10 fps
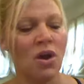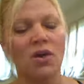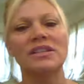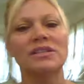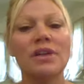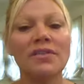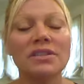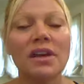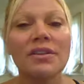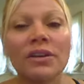All right, so now
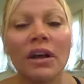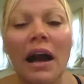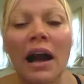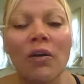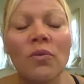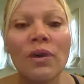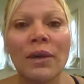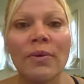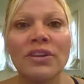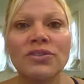this other, what
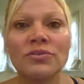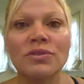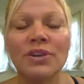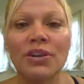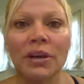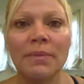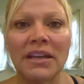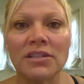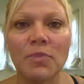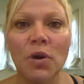I want to do is when you're going to
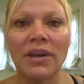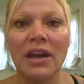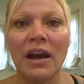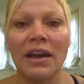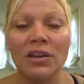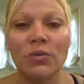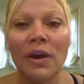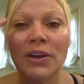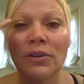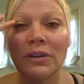make a smoky eye, you
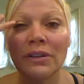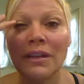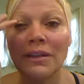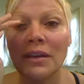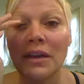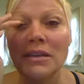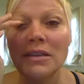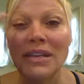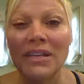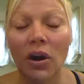want your lid to
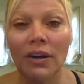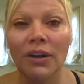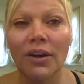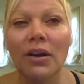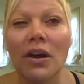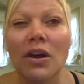be darker.